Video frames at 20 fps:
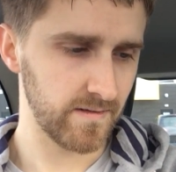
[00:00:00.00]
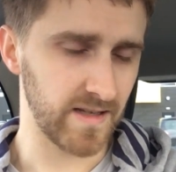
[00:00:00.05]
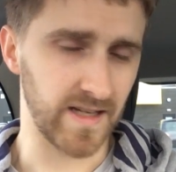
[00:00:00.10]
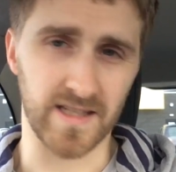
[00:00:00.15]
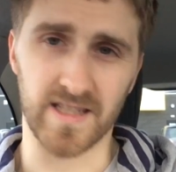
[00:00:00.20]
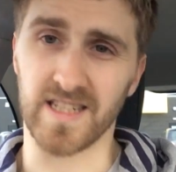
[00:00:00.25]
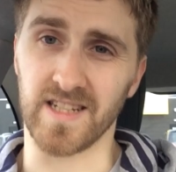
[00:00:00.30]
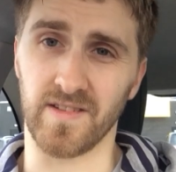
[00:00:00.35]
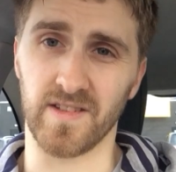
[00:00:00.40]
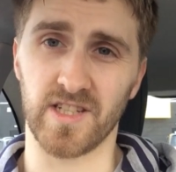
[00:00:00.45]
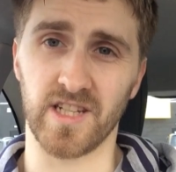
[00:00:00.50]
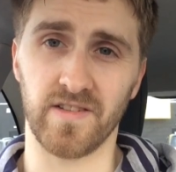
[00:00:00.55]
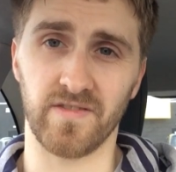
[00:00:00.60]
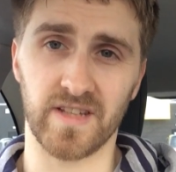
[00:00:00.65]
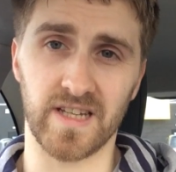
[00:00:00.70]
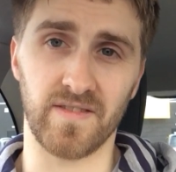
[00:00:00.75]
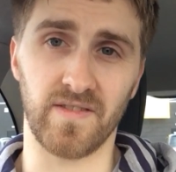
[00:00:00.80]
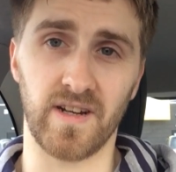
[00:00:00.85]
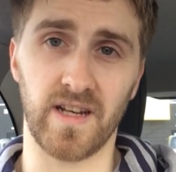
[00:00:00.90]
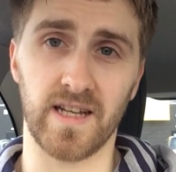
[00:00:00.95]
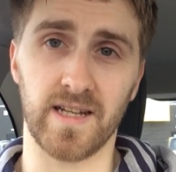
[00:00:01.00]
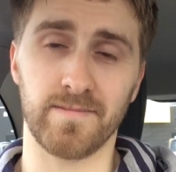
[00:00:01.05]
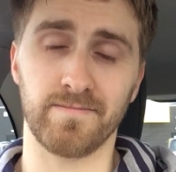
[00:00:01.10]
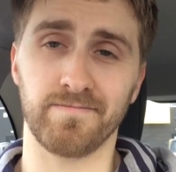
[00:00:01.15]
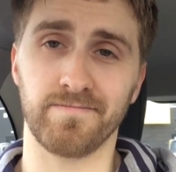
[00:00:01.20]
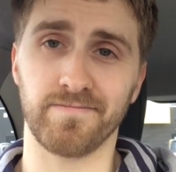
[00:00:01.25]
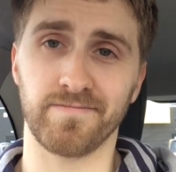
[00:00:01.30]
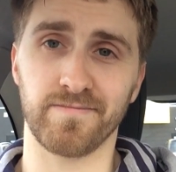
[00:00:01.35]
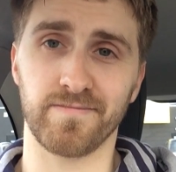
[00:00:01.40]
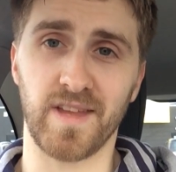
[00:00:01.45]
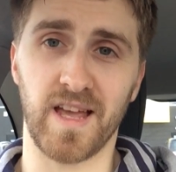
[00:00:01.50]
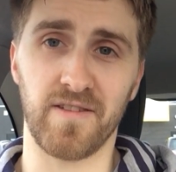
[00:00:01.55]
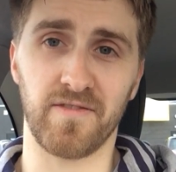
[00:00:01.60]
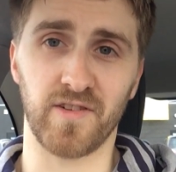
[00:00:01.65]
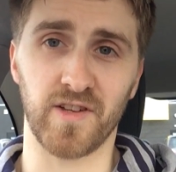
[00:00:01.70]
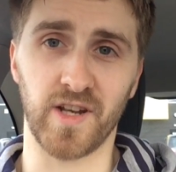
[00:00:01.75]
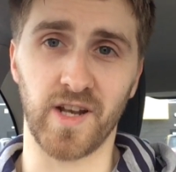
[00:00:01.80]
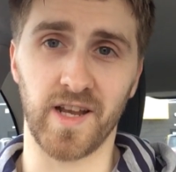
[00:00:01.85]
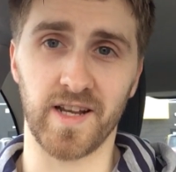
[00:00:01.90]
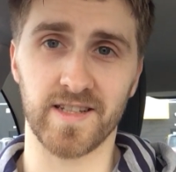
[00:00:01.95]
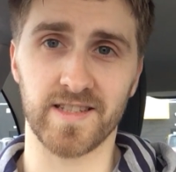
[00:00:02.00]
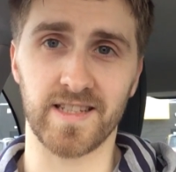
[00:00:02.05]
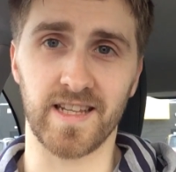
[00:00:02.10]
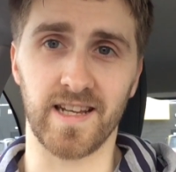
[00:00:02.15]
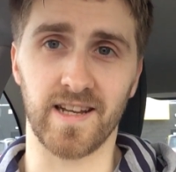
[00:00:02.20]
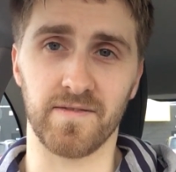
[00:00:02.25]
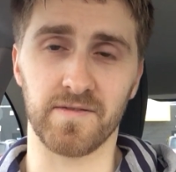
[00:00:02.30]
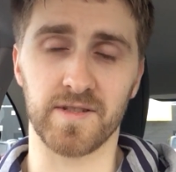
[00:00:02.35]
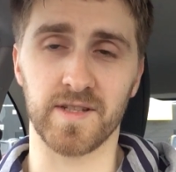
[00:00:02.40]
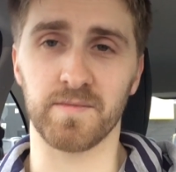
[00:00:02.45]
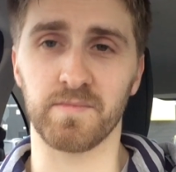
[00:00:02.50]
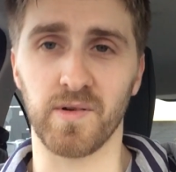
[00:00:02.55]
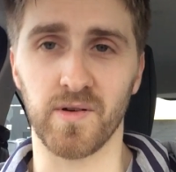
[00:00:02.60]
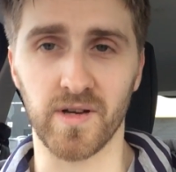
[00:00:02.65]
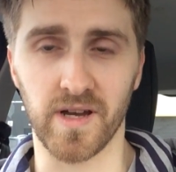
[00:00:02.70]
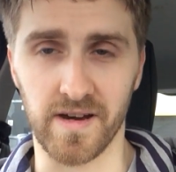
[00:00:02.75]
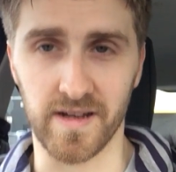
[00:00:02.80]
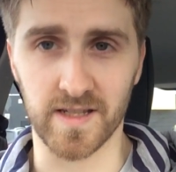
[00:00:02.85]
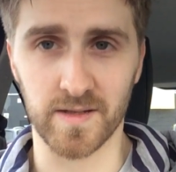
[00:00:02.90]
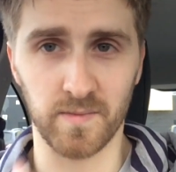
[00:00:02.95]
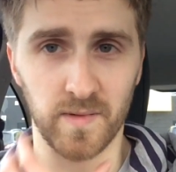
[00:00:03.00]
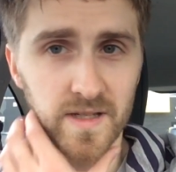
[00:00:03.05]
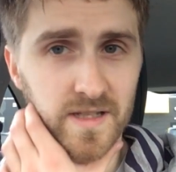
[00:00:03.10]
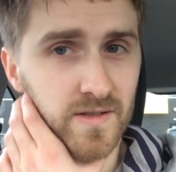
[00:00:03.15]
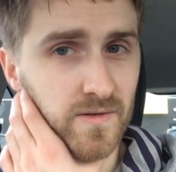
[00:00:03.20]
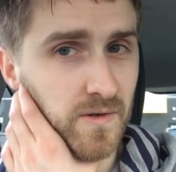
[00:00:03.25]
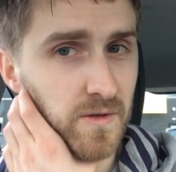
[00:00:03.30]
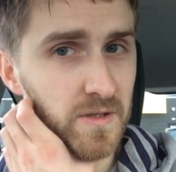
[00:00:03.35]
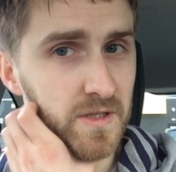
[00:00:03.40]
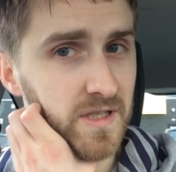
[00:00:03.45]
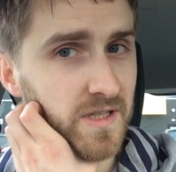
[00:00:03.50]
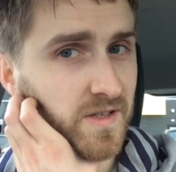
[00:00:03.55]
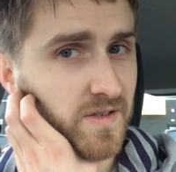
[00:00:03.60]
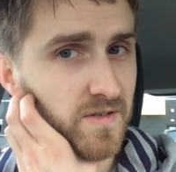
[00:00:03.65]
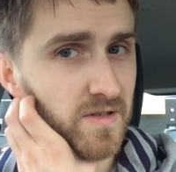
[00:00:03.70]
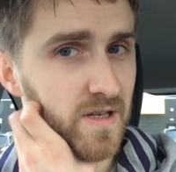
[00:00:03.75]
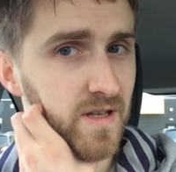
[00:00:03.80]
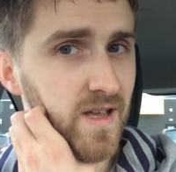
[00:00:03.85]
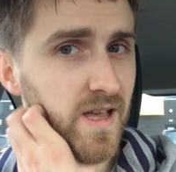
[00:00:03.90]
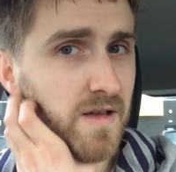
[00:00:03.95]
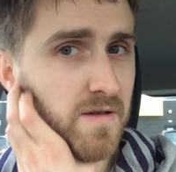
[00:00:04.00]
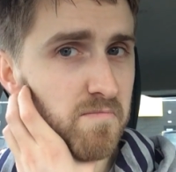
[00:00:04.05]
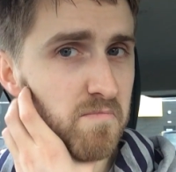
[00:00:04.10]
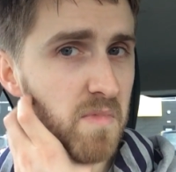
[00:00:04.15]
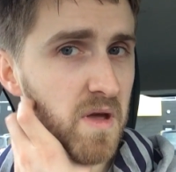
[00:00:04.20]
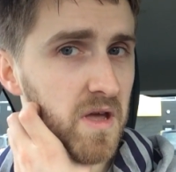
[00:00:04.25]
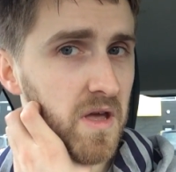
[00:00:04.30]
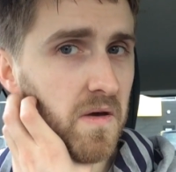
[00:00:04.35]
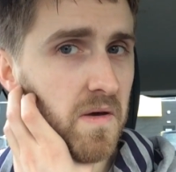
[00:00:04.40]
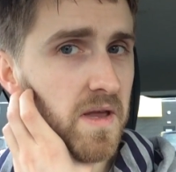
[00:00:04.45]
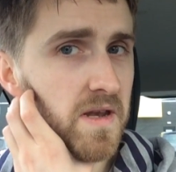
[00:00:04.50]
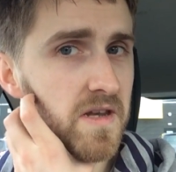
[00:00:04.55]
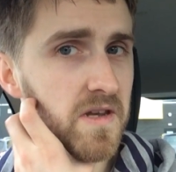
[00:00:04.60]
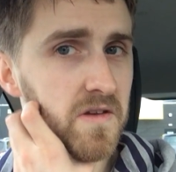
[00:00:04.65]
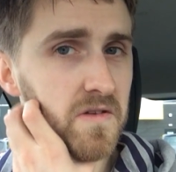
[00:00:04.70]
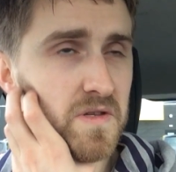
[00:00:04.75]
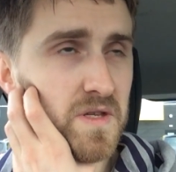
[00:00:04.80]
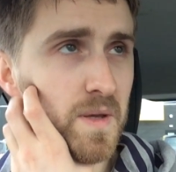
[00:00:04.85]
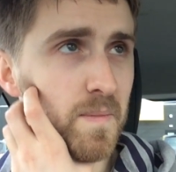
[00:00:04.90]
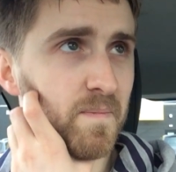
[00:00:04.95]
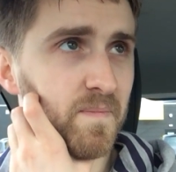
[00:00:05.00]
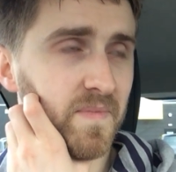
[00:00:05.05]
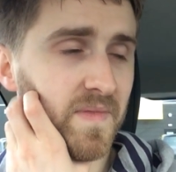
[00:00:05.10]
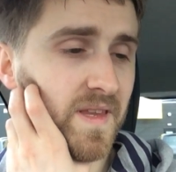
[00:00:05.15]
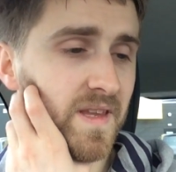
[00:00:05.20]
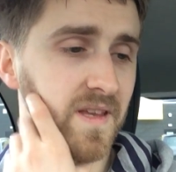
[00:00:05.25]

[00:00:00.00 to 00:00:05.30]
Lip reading: that's another Jeff Cavalier Aflinex. He loves his Bulgarian split squats, so I was like, oh, I'll go ahead and do some.